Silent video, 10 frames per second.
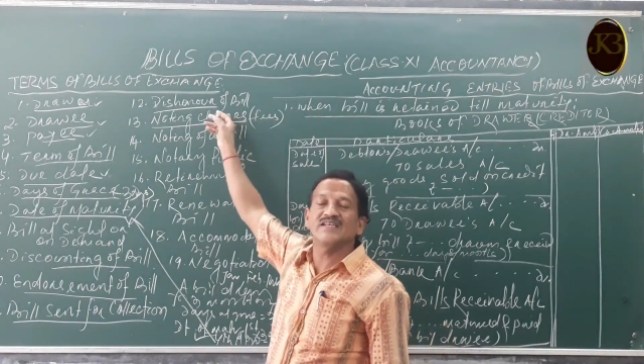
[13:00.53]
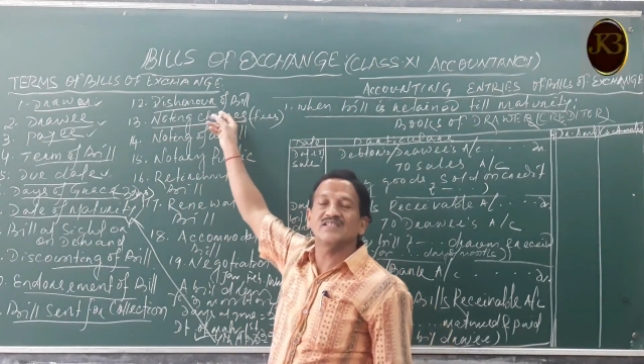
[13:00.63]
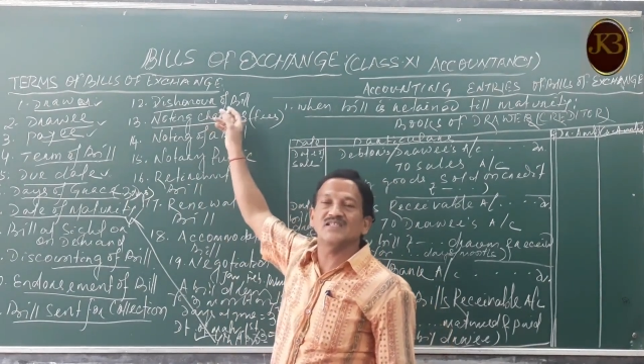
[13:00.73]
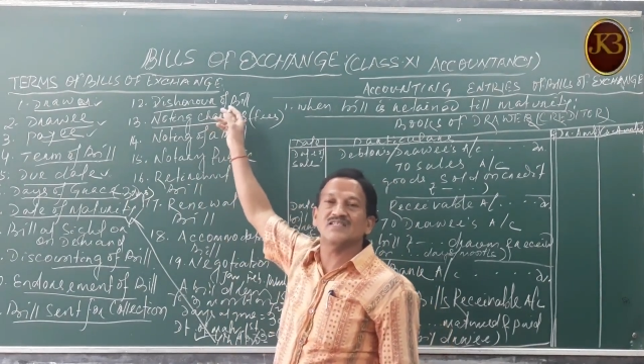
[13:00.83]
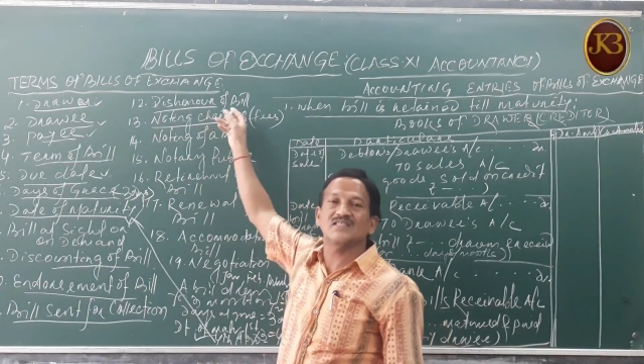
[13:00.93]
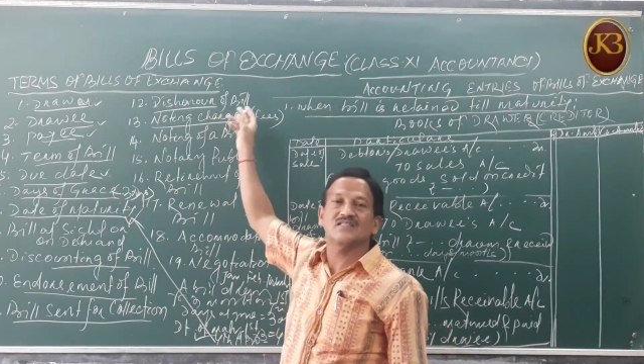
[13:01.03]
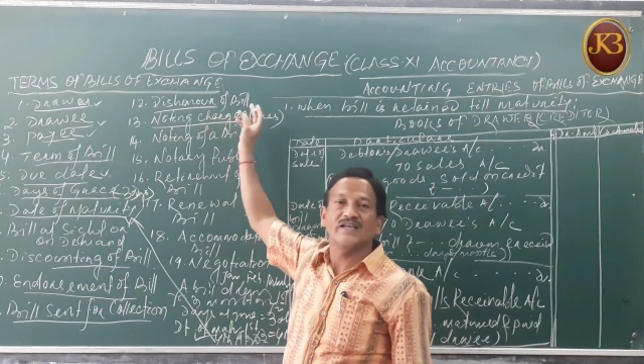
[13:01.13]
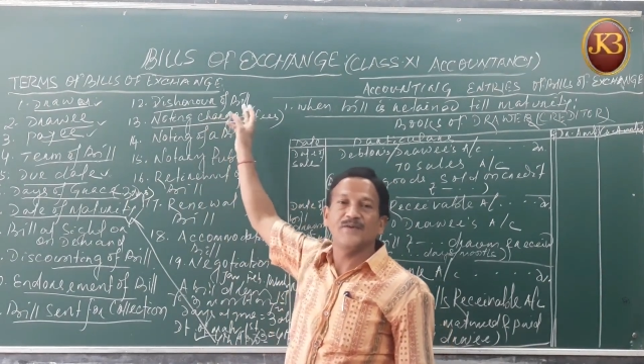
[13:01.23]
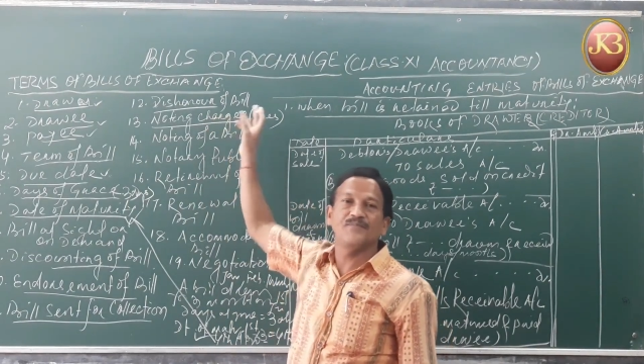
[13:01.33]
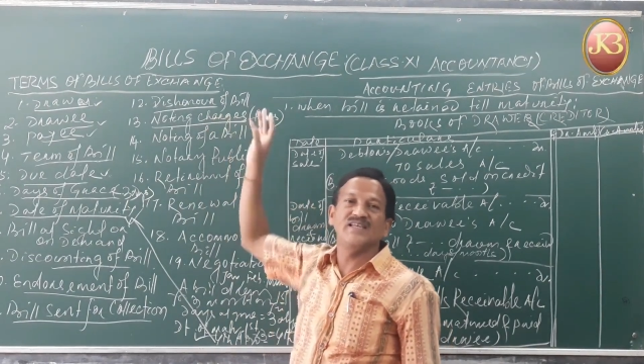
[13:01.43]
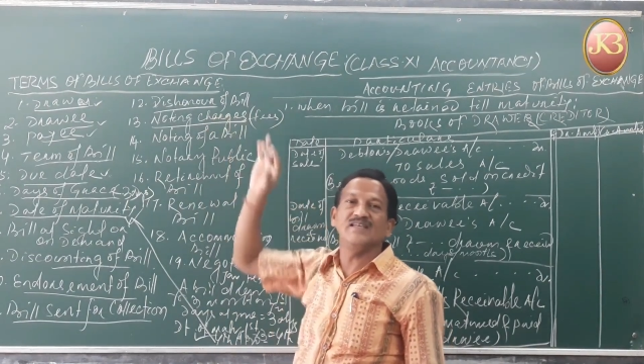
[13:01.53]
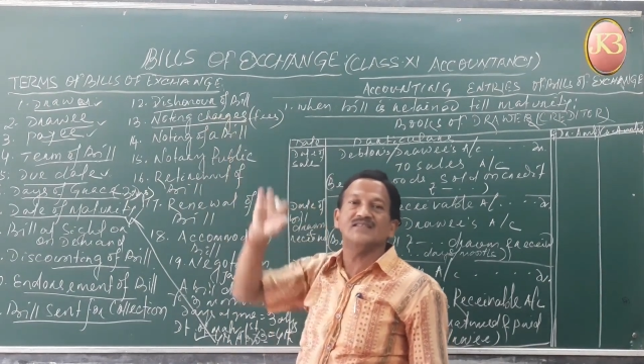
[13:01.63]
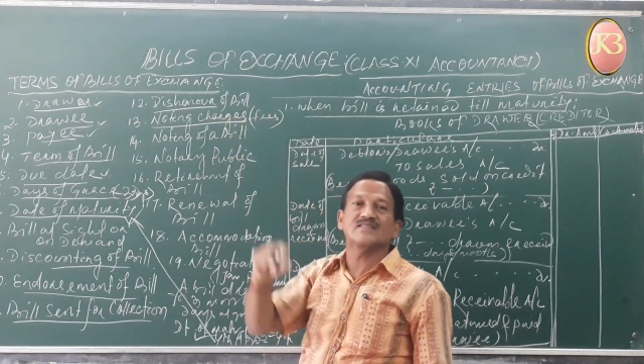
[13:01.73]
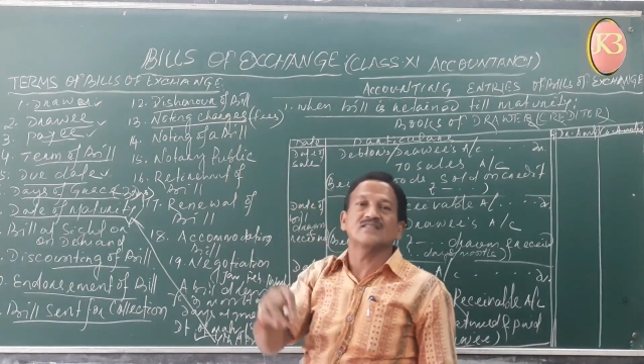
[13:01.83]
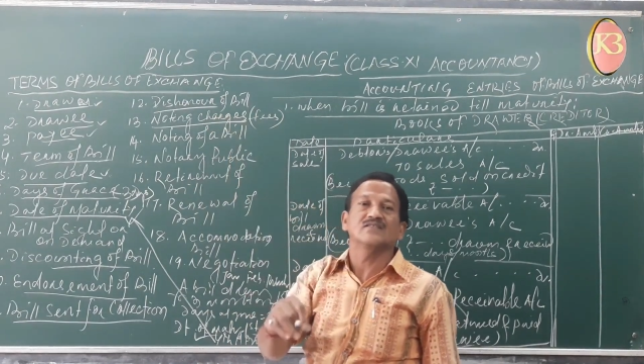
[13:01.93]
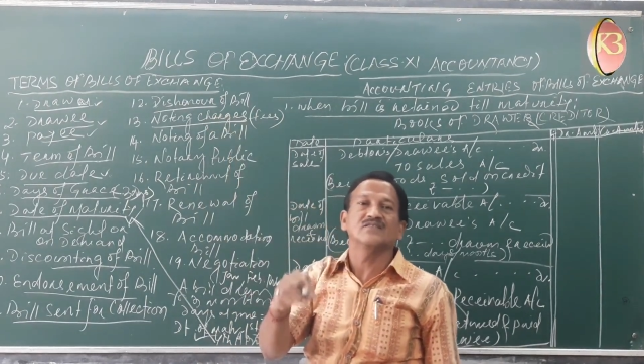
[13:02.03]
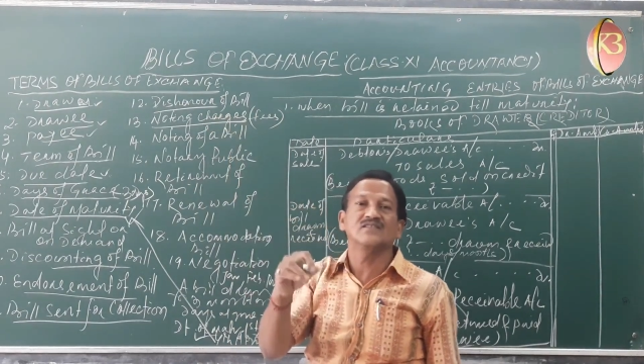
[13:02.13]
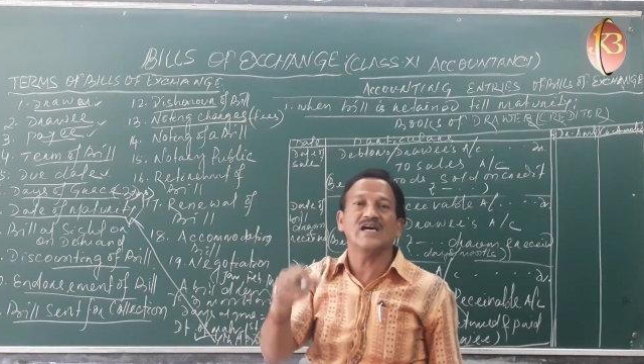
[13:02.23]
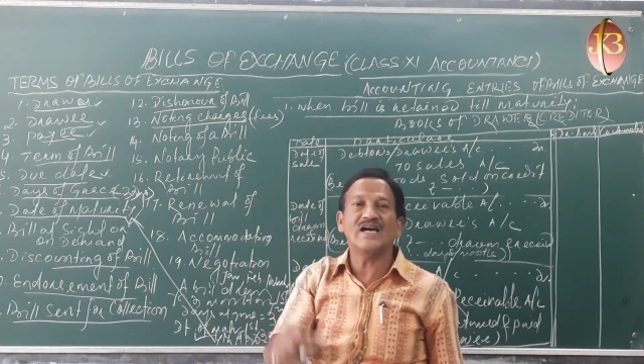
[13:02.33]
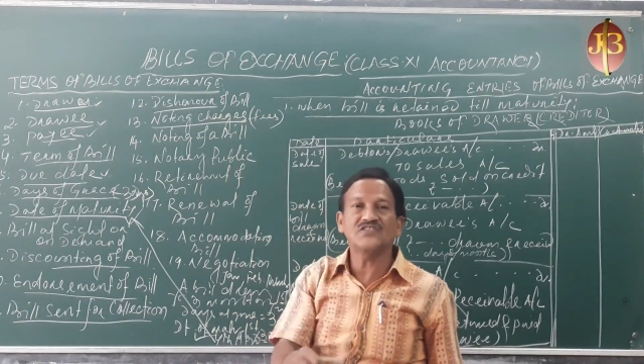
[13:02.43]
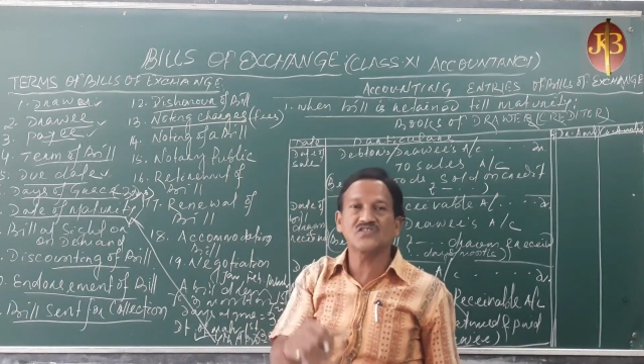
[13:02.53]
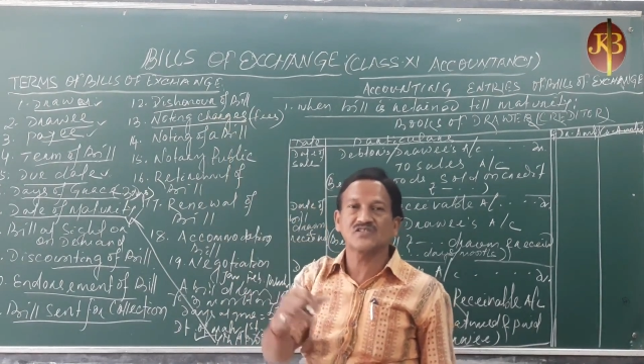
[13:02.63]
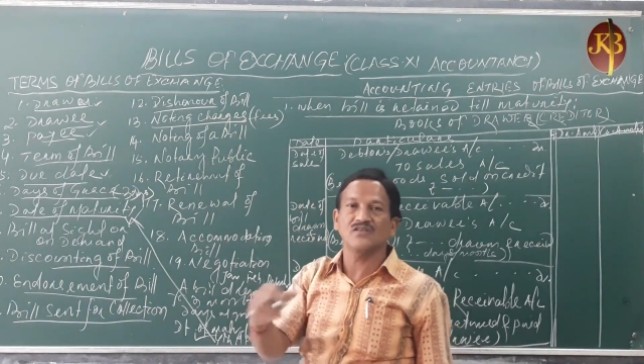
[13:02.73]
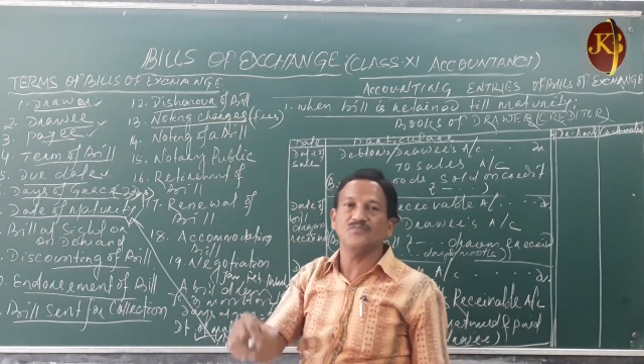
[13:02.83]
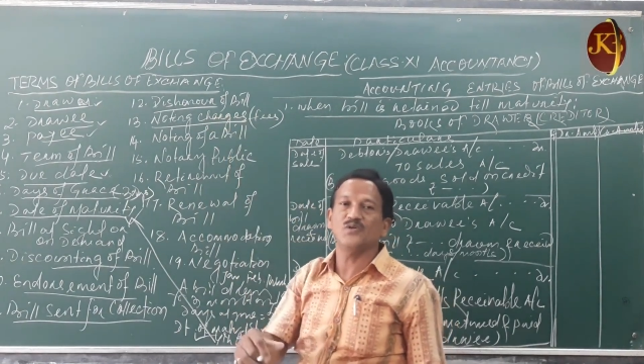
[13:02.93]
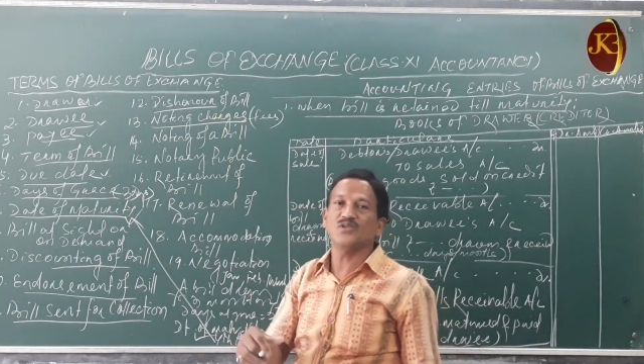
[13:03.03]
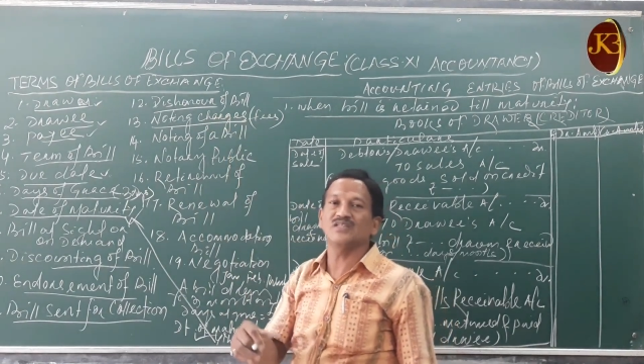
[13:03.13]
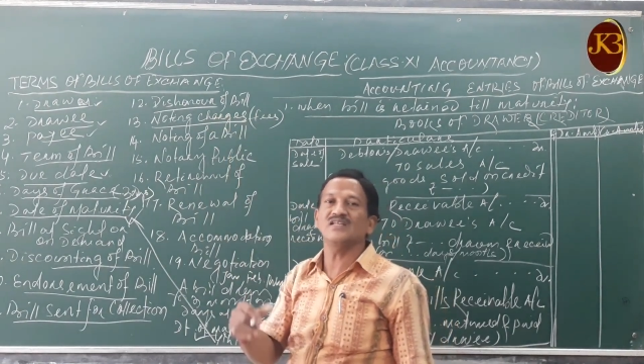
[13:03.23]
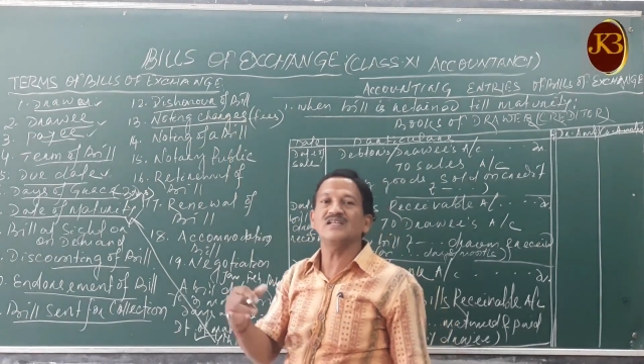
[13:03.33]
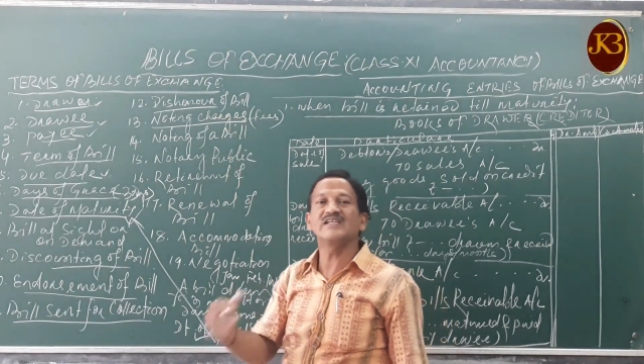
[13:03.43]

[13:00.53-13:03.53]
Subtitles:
charges a fees charged for the